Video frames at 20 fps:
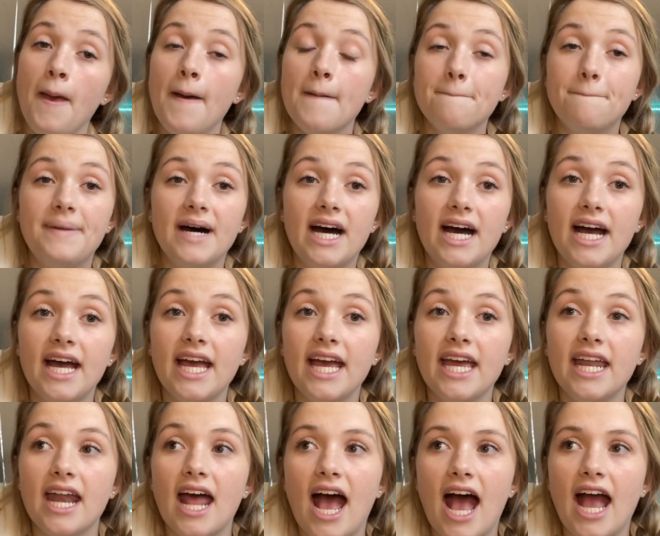
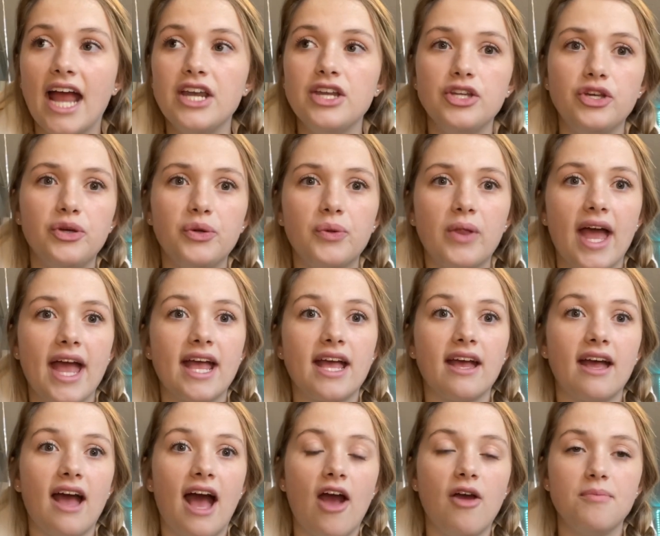But I knew
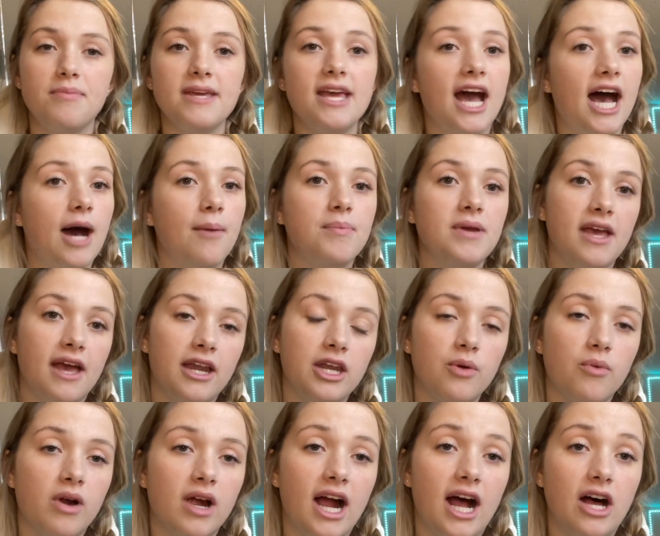like I'd be happy
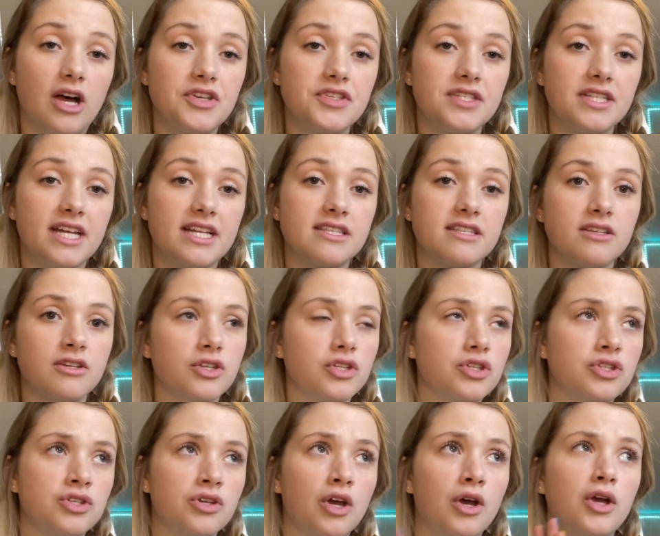anywhere else, and that's
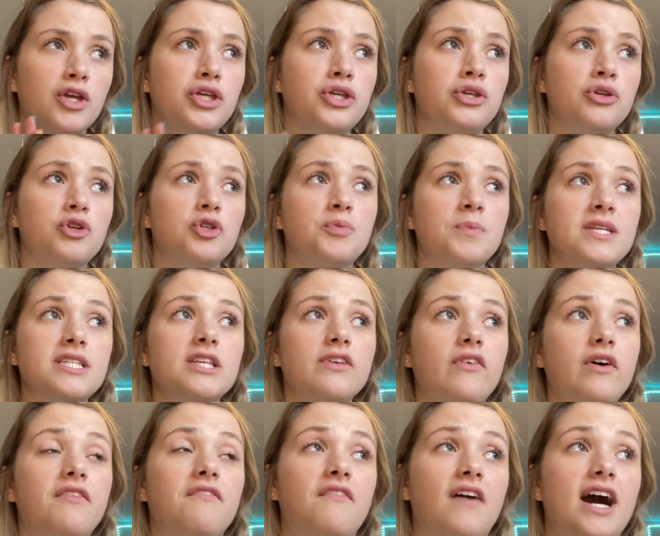a huge piece of
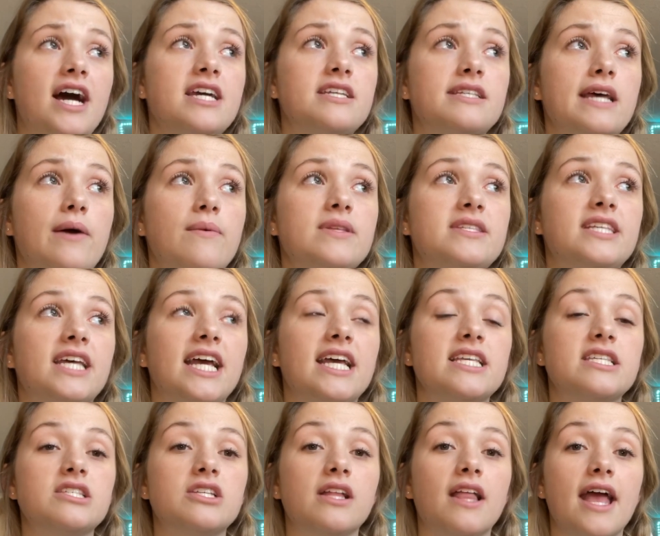advice I would say,
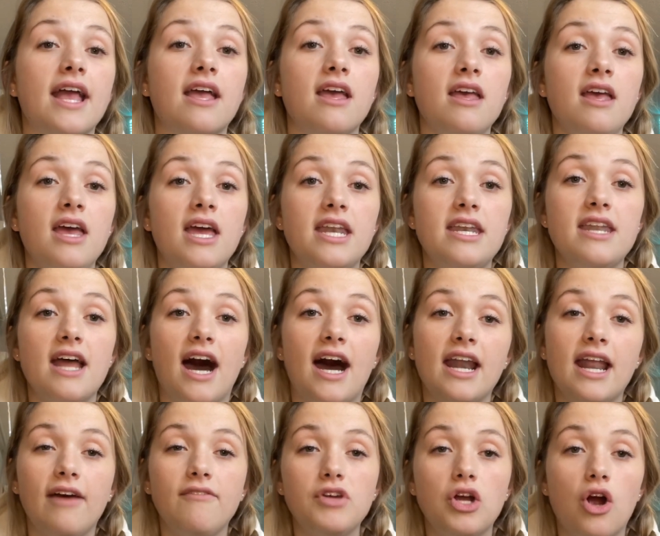is to like not
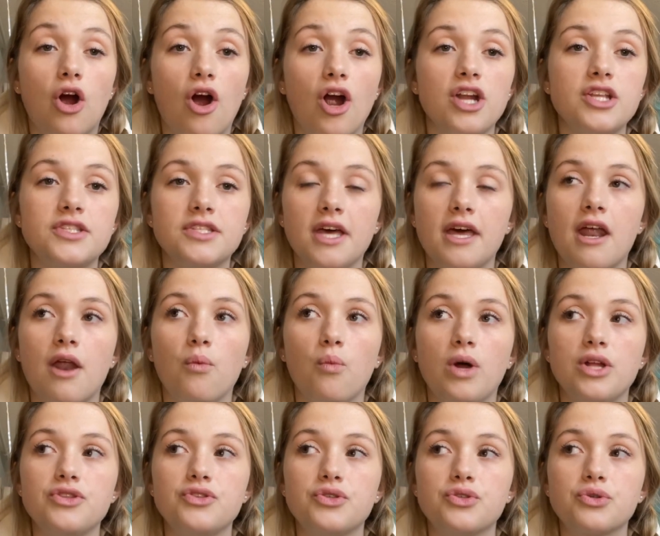have your heart set on
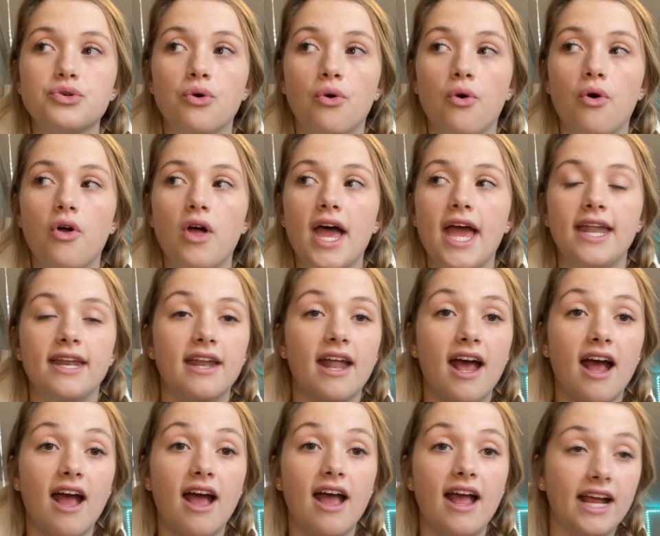one school. And
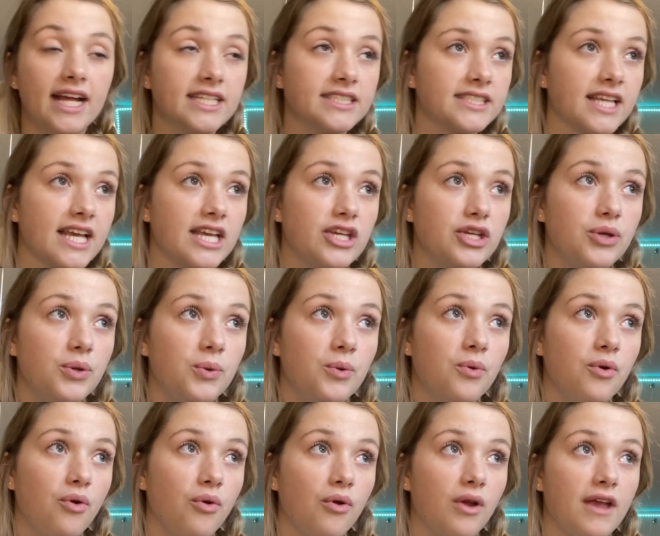as like
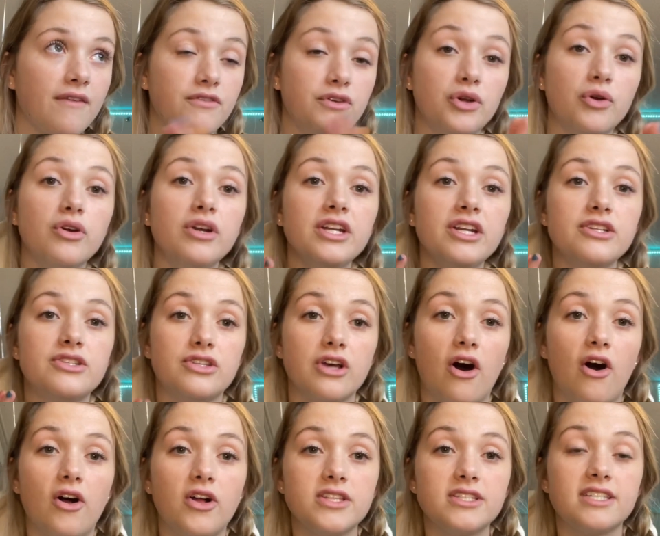if you're an
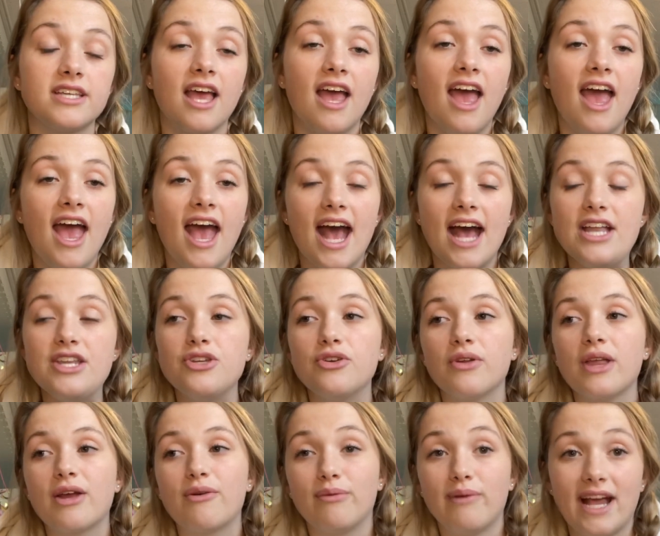adult and you're
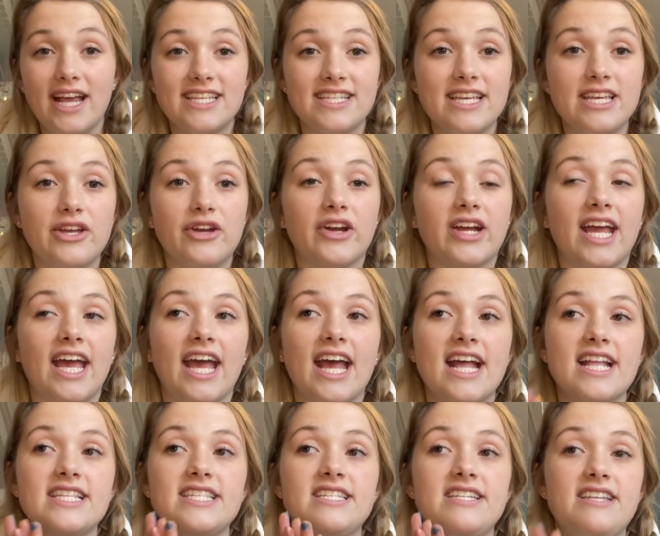like raising your
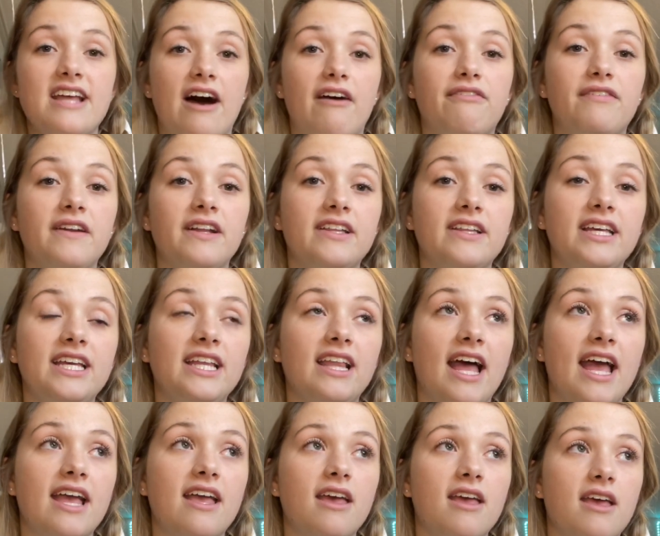kids, definitely
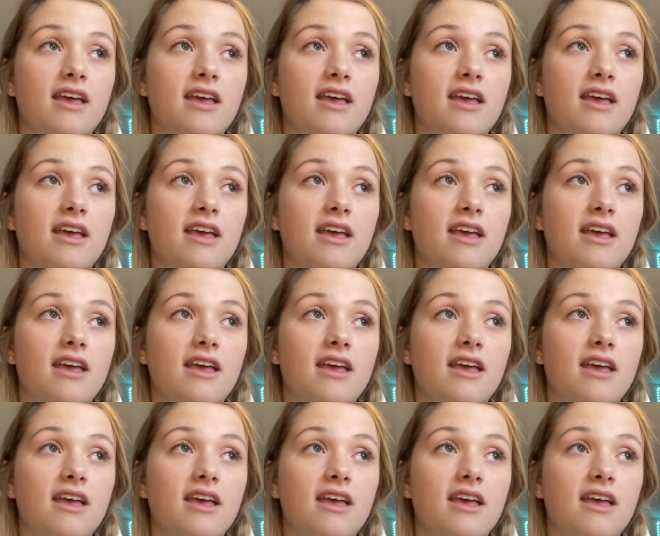like